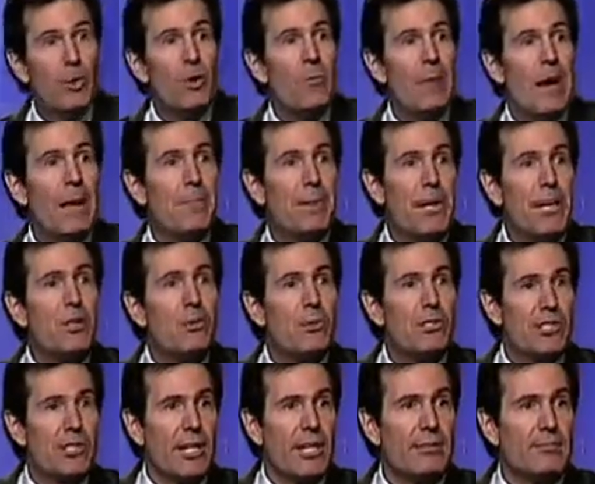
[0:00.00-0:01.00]
who might be
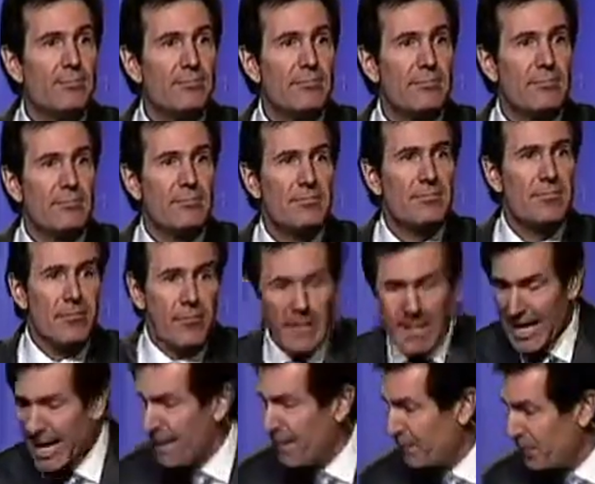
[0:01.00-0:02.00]
interested.
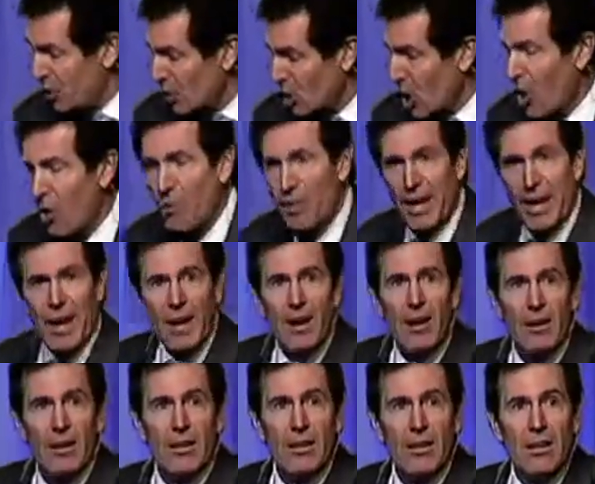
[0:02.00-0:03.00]
And if you go there
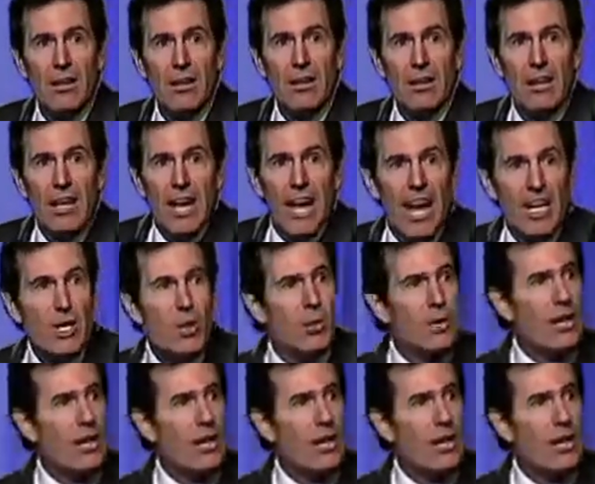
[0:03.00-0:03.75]
and you